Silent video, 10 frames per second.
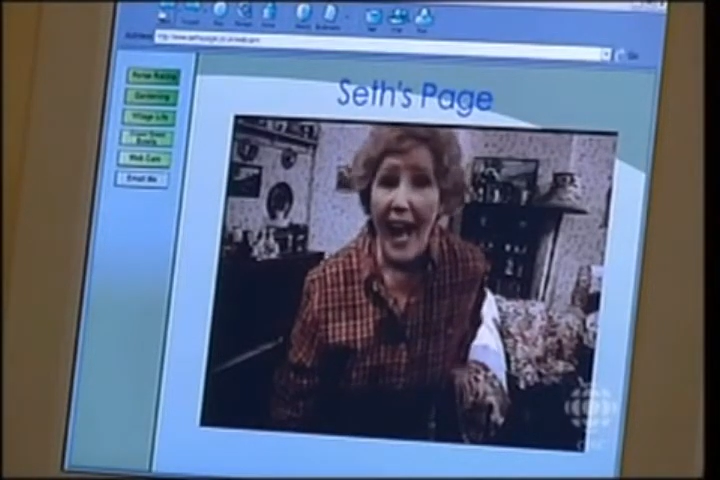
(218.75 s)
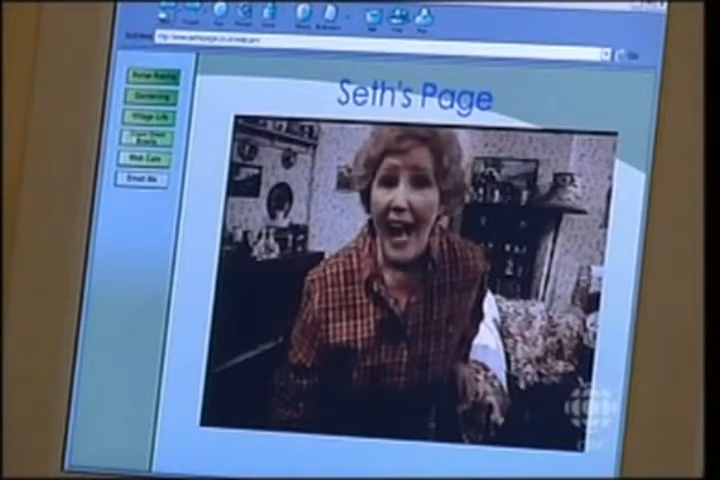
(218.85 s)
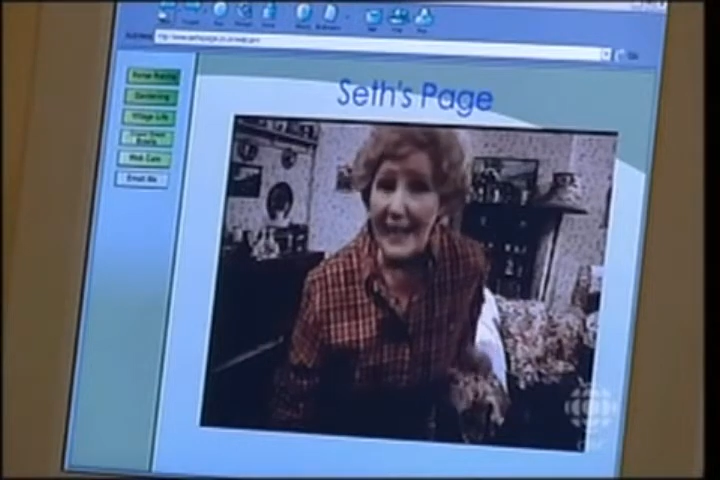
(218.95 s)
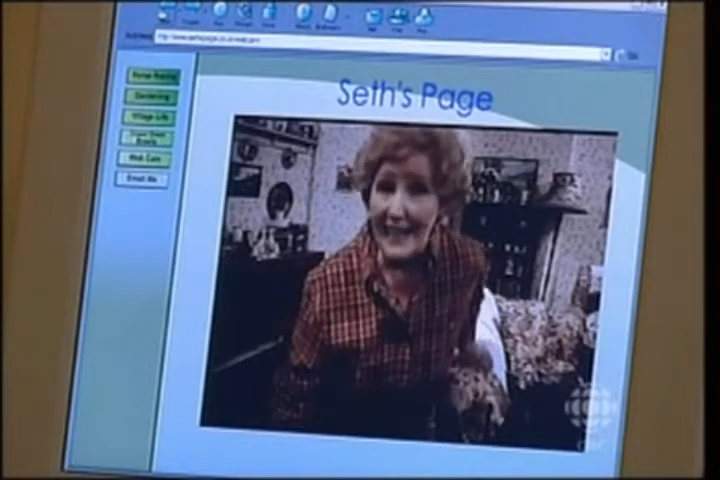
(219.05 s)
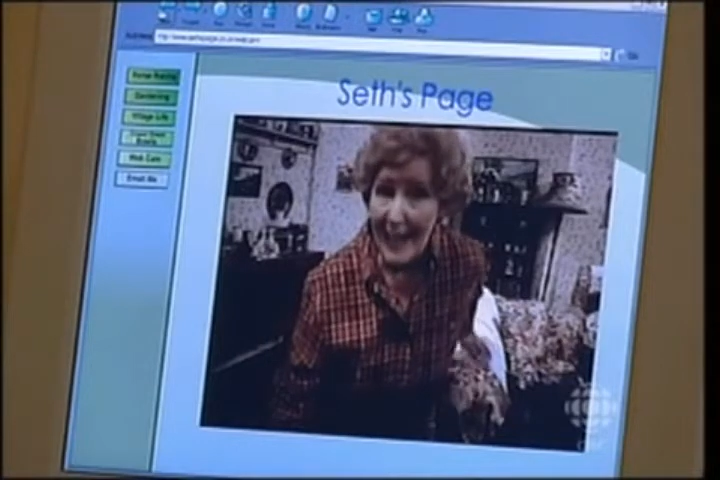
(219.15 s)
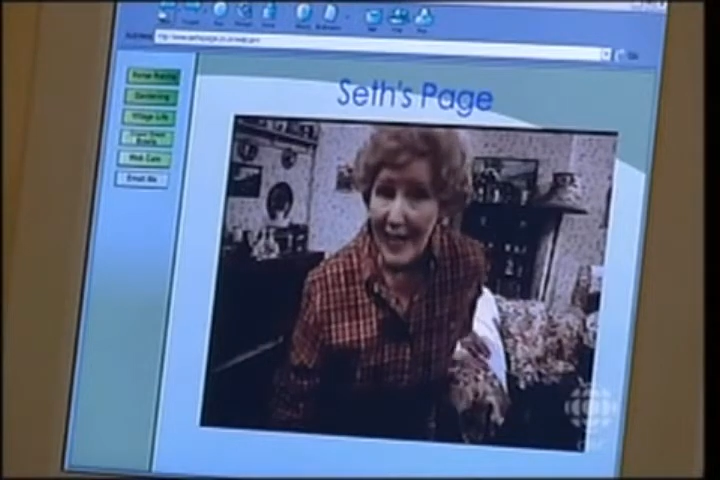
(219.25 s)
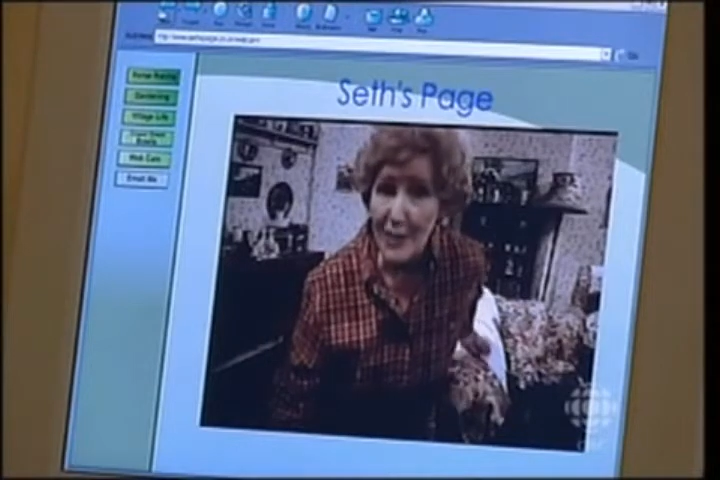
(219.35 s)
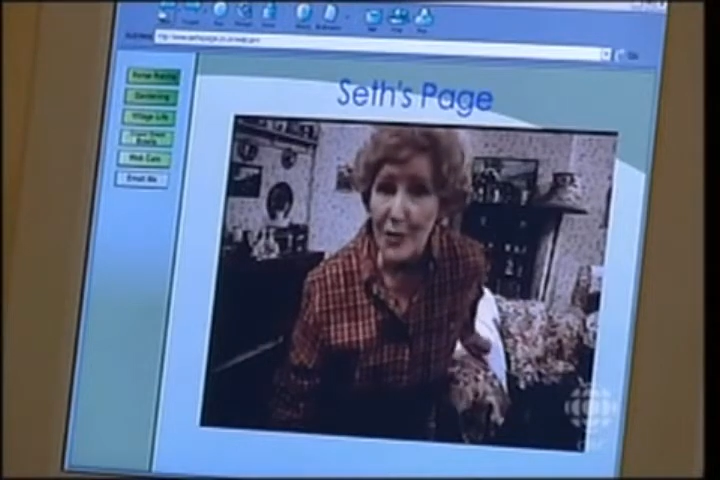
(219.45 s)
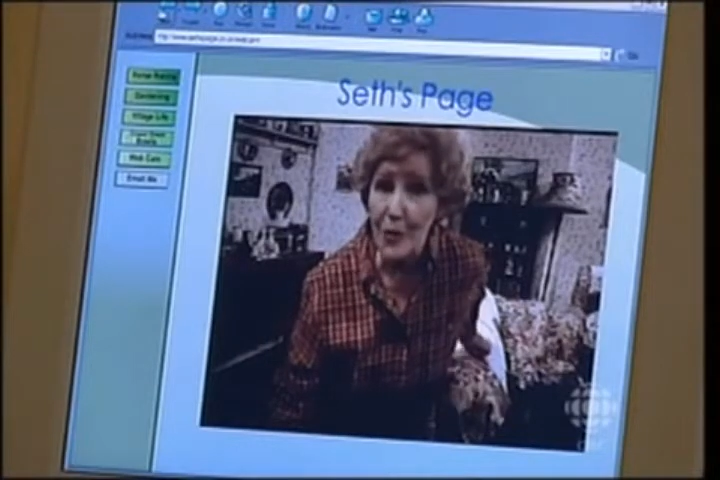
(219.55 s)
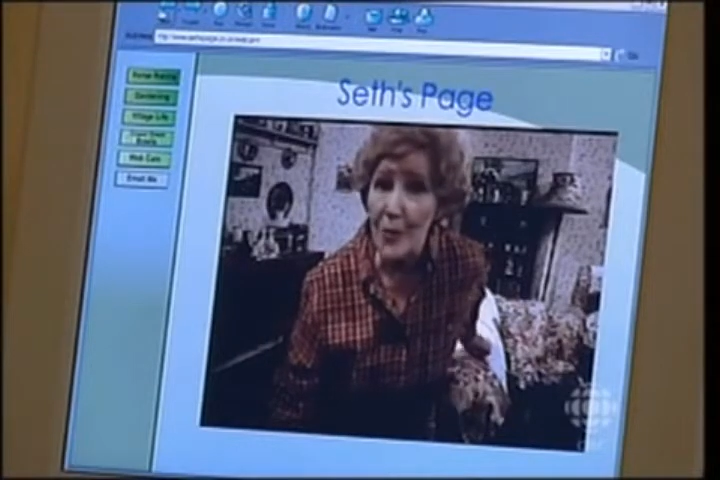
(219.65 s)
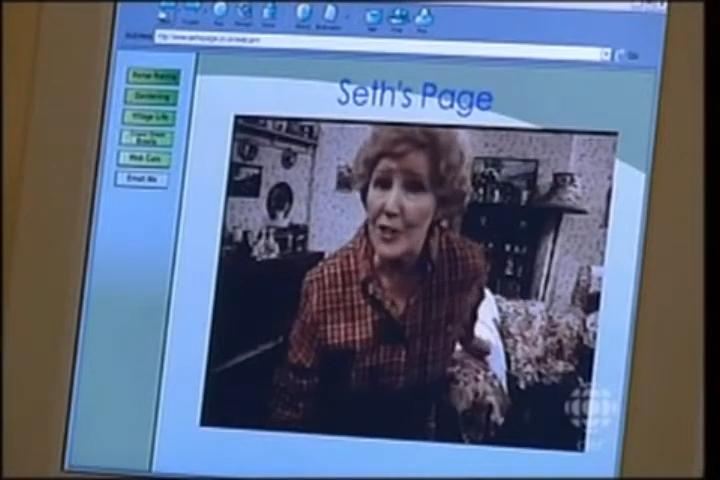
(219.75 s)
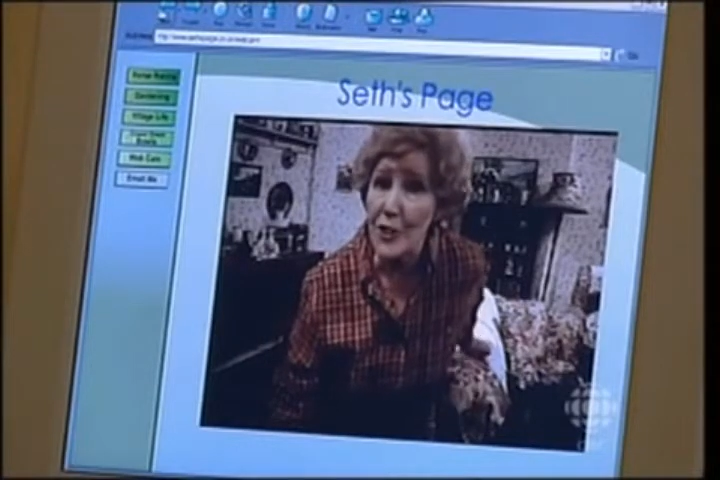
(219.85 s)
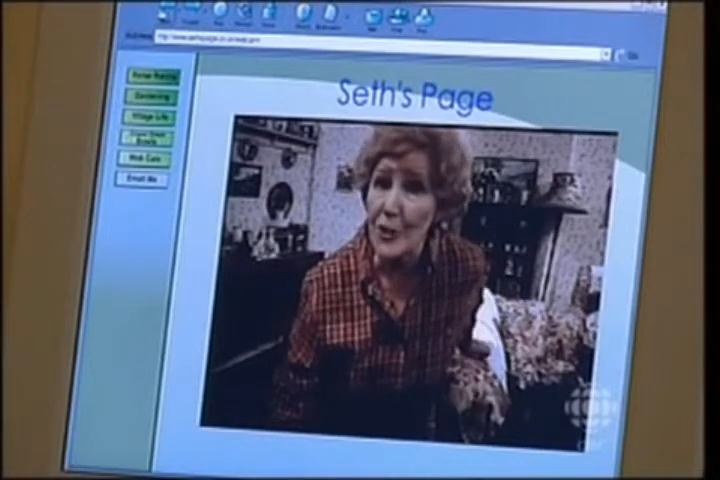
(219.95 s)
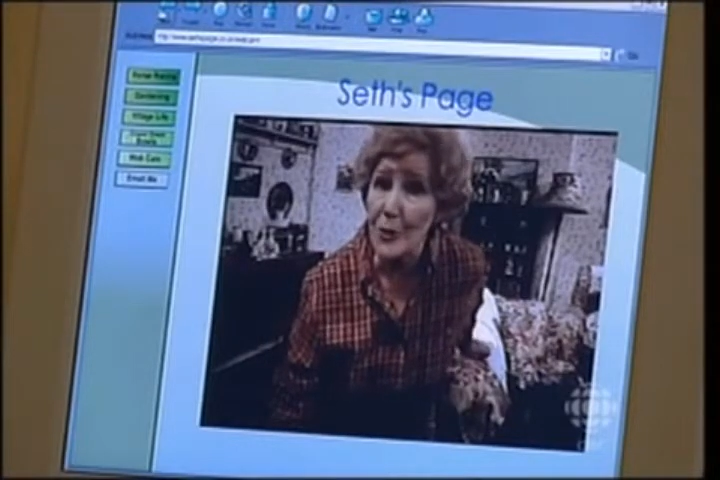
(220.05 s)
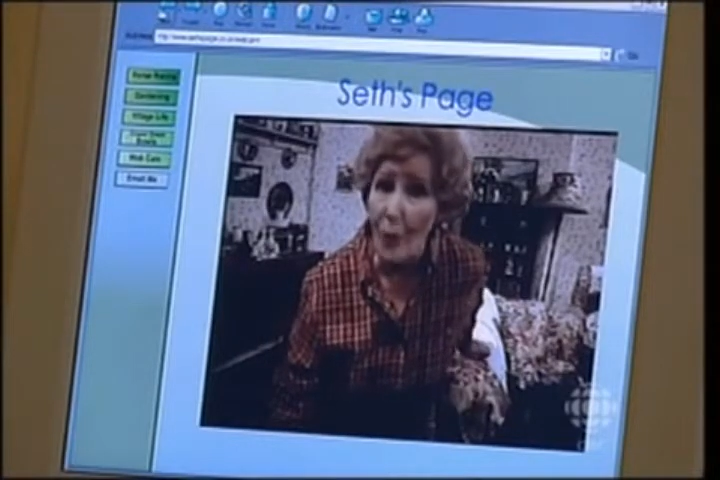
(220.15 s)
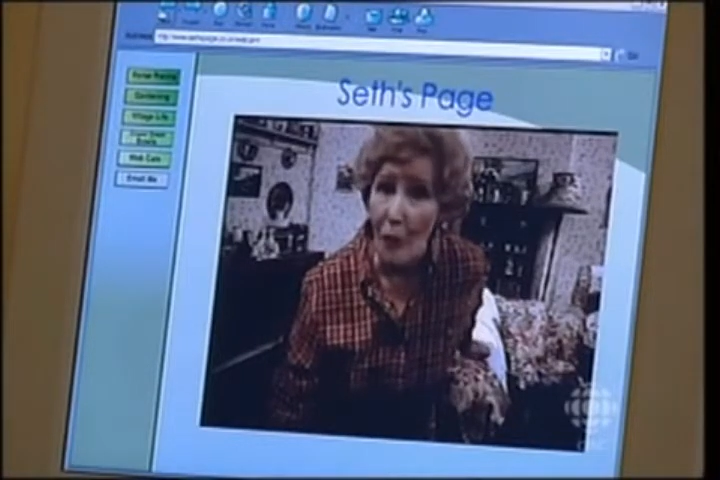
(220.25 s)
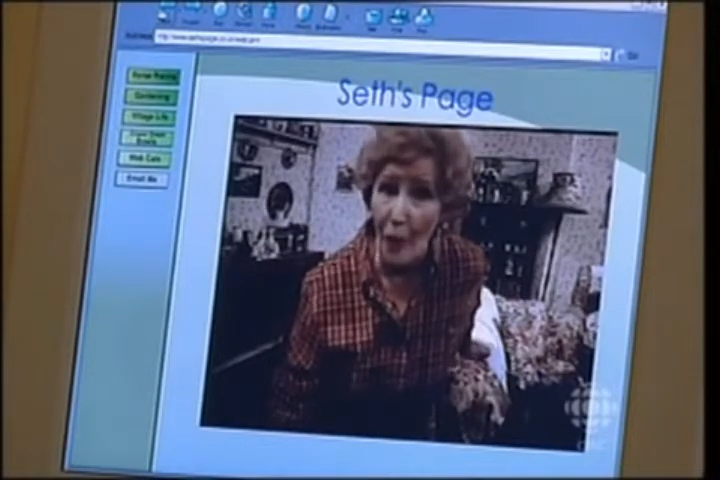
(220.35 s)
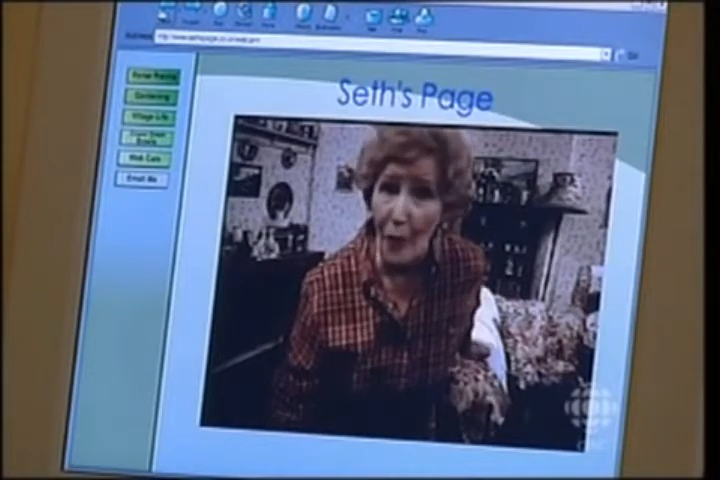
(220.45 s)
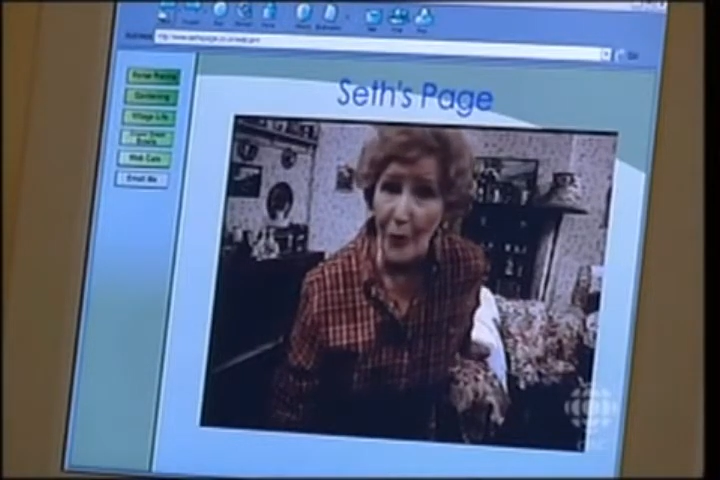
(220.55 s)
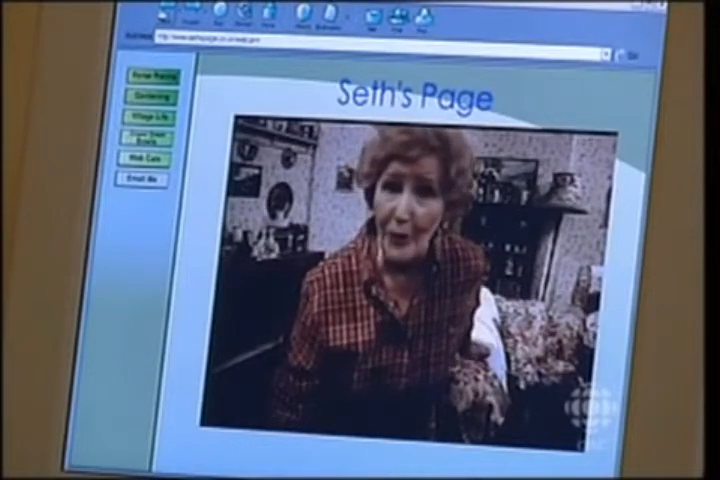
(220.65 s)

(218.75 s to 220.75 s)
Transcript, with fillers: I'd like to wish you all